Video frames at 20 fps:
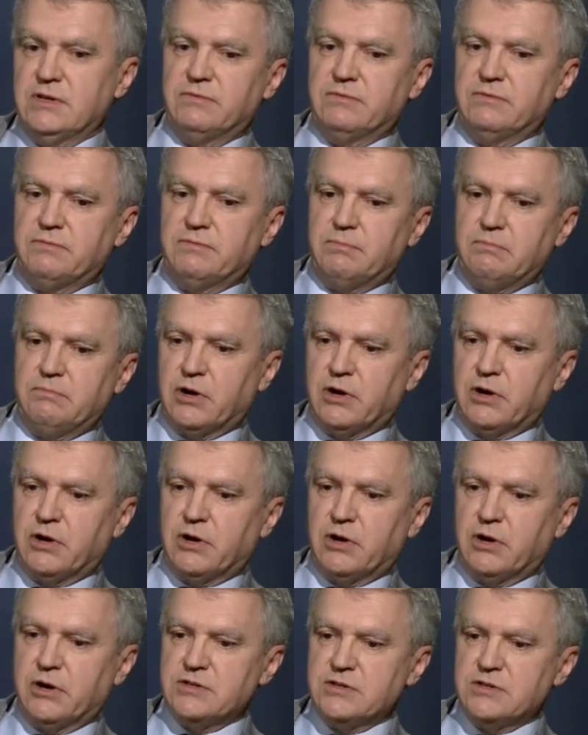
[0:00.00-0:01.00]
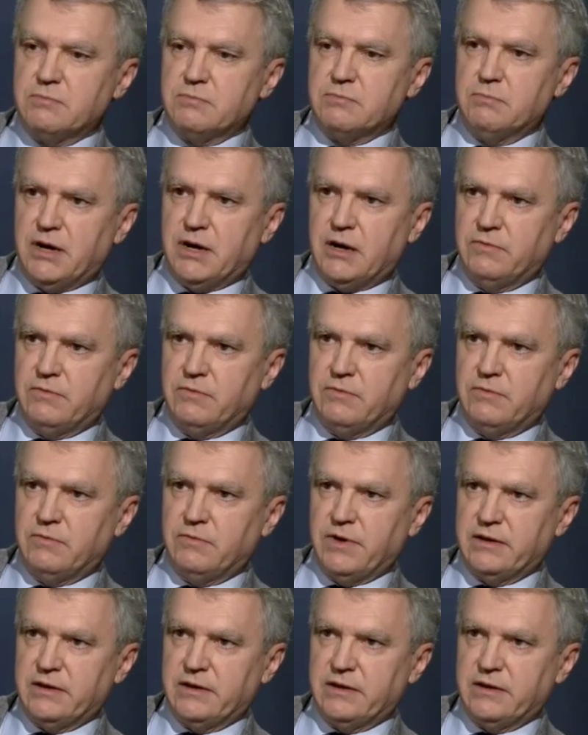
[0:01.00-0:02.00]
give parties in power an
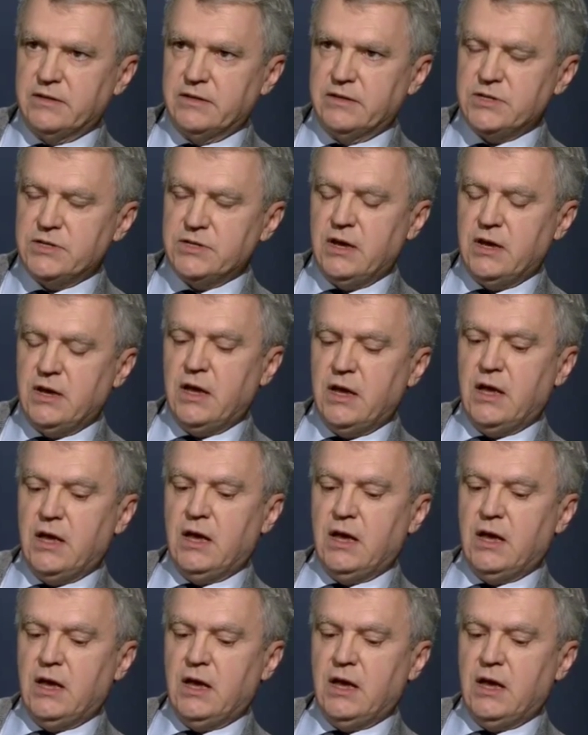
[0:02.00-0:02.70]
advantage.